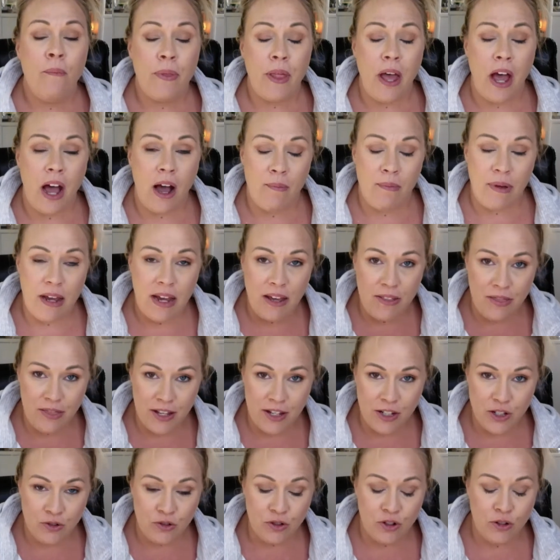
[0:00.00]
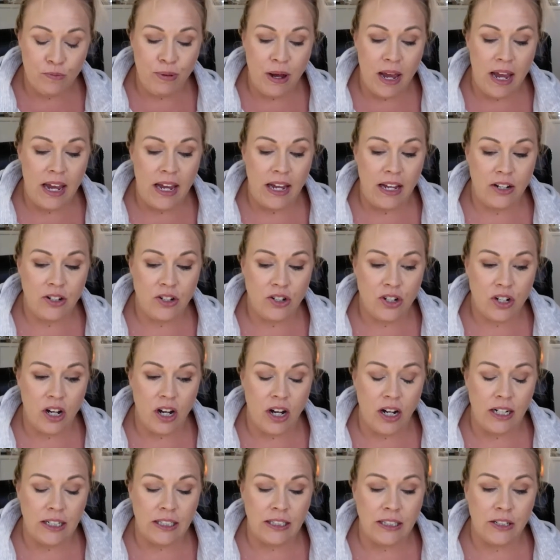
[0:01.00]
um, in this group page
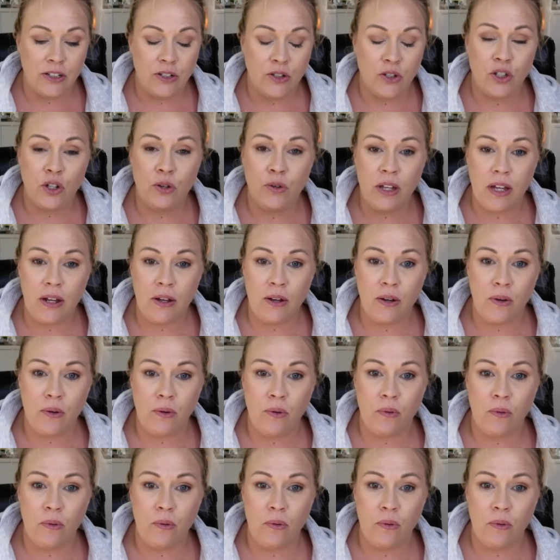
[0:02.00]
uh, so that